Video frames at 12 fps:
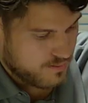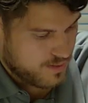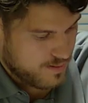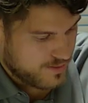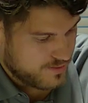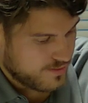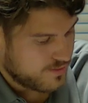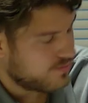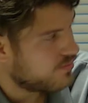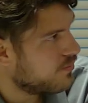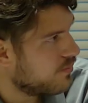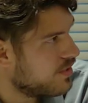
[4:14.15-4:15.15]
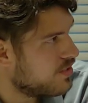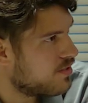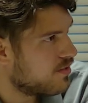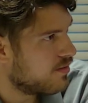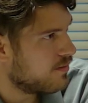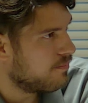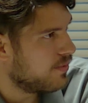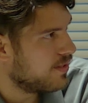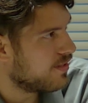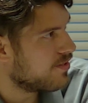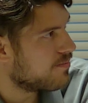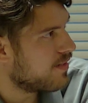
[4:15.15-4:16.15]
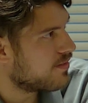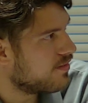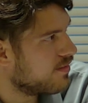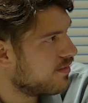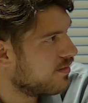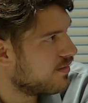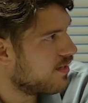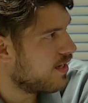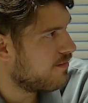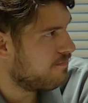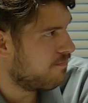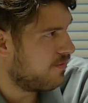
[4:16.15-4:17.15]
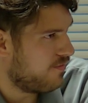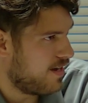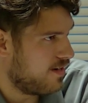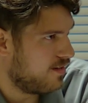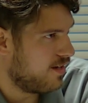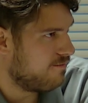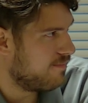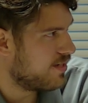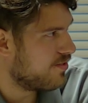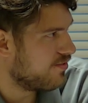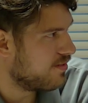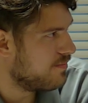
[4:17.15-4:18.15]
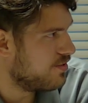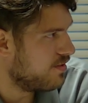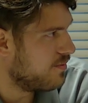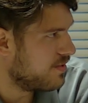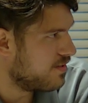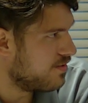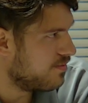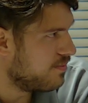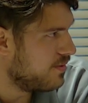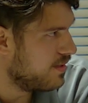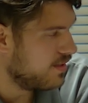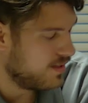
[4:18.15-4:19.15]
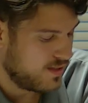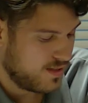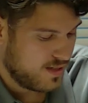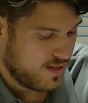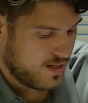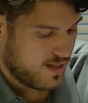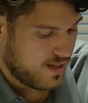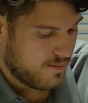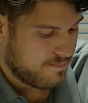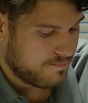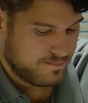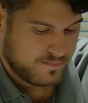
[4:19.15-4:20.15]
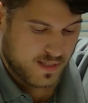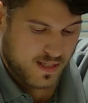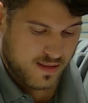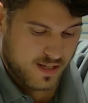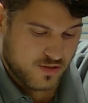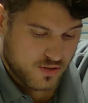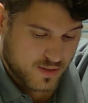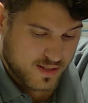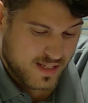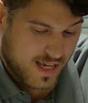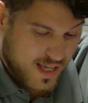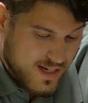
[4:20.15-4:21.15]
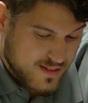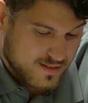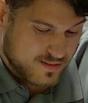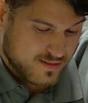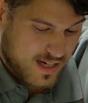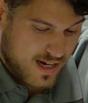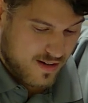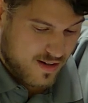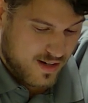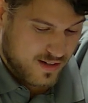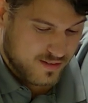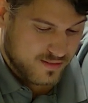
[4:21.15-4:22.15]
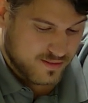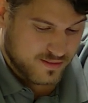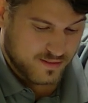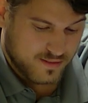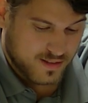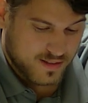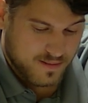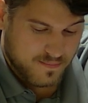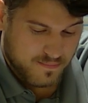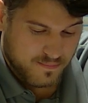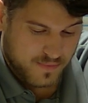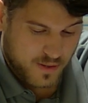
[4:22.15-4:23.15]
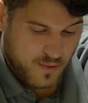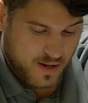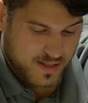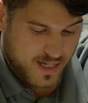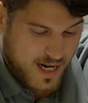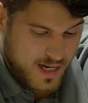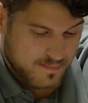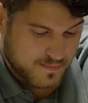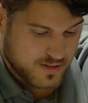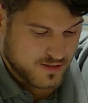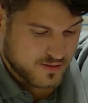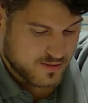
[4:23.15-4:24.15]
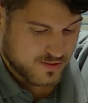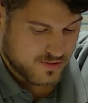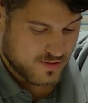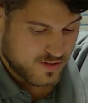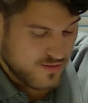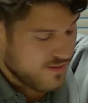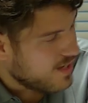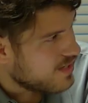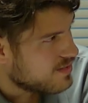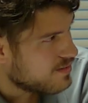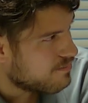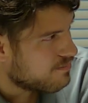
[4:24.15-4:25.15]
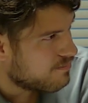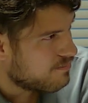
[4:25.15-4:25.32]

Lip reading: of the premises, which the building inspector kind of provided a lot of pictures and imagery, which disputed. They do at the end tack on, they want time to do a survey to